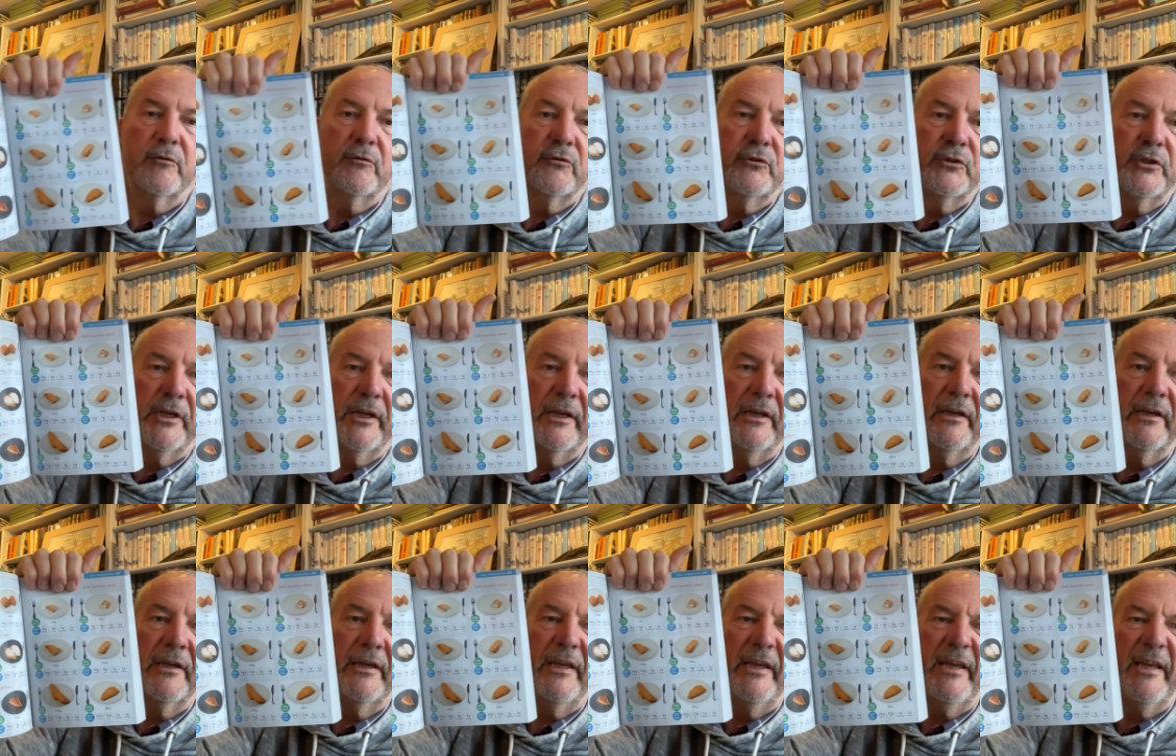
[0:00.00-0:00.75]
chicken
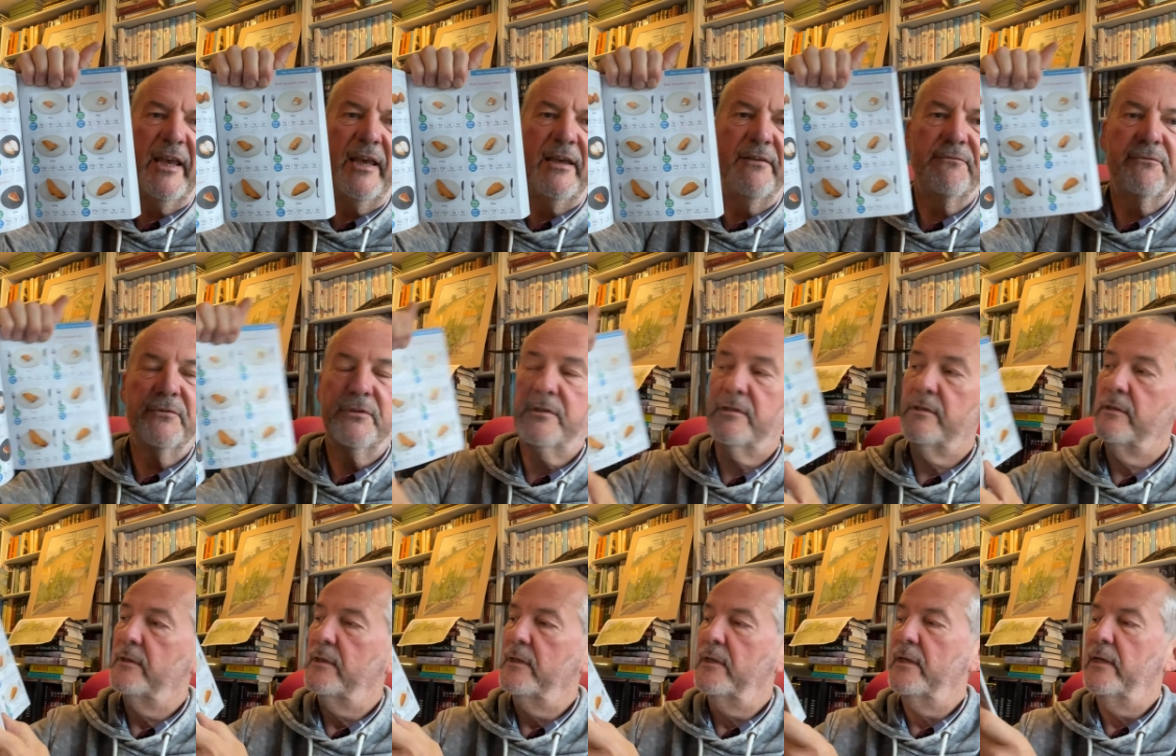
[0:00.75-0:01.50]
Kievs,
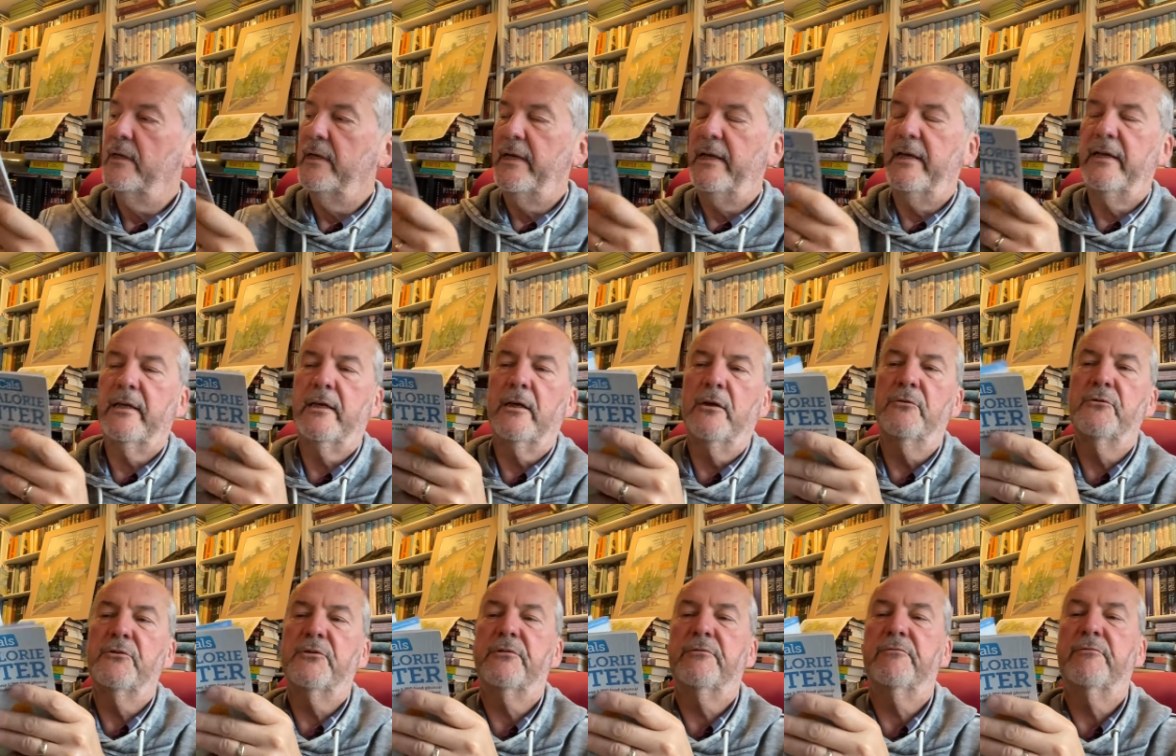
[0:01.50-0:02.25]
it
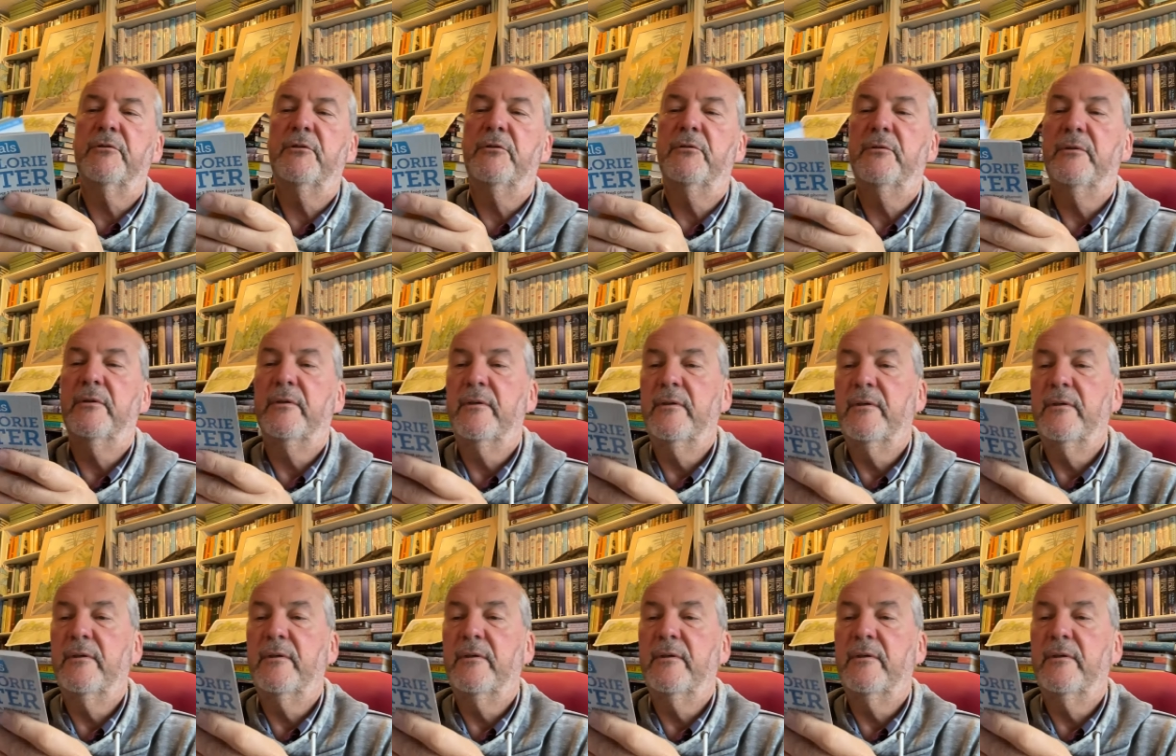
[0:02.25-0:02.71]
goes through